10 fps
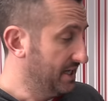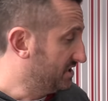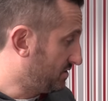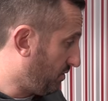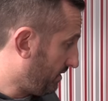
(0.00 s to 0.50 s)

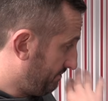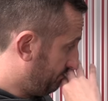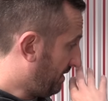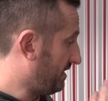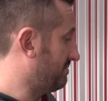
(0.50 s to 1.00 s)
It's
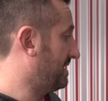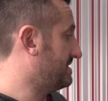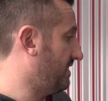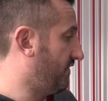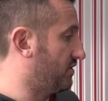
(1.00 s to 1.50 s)
quite, pardon me,
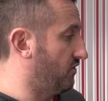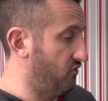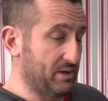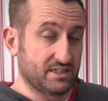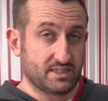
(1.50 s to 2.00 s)
difficult
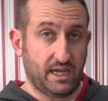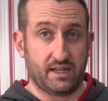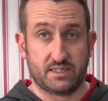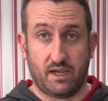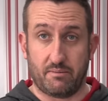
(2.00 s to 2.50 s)
for me to set
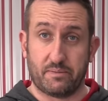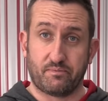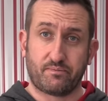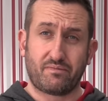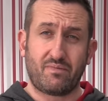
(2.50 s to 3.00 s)
this up
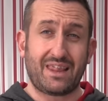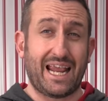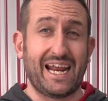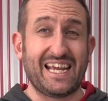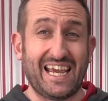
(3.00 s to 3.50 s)

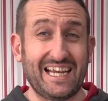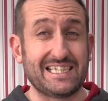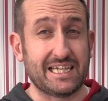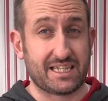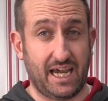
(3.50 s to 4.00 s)
in a
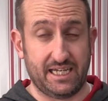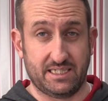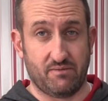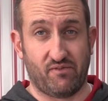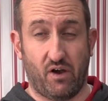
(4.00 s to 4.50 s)
heated
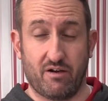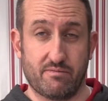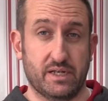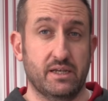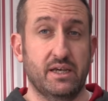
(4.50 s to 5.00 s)
case
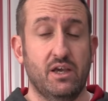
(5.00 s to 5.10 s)
environment,